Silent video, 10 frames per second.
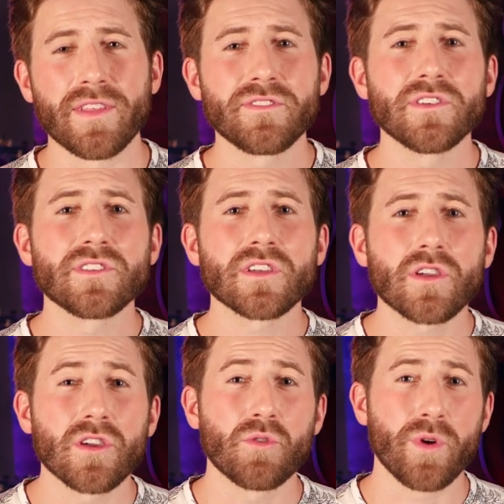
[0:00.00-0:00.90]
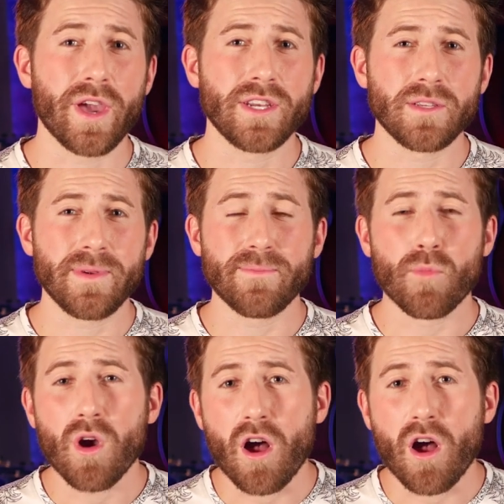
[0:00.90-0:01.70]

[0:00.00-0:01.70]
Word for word: and this feels like a good way to be more